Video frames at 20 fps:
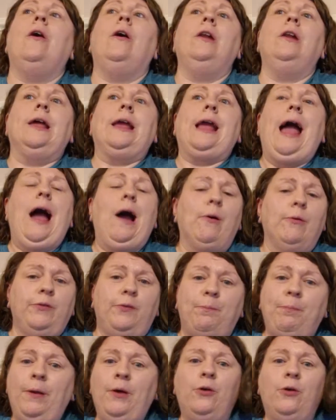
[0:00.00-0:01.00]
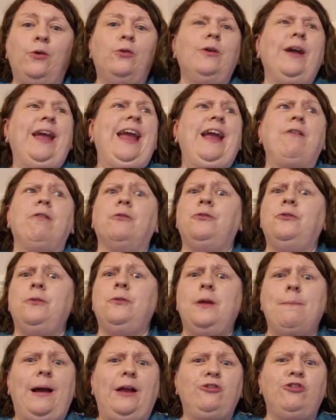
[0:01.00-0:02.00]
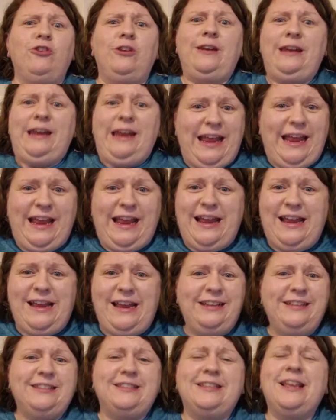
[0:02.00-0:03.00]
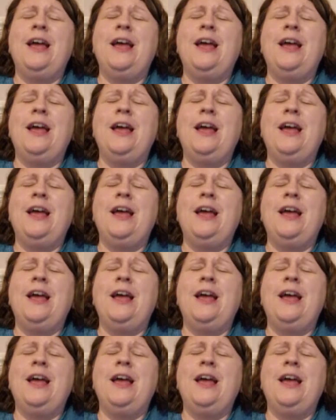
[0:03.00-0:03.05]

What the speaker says: like how it was built, hearing from the Imagineers.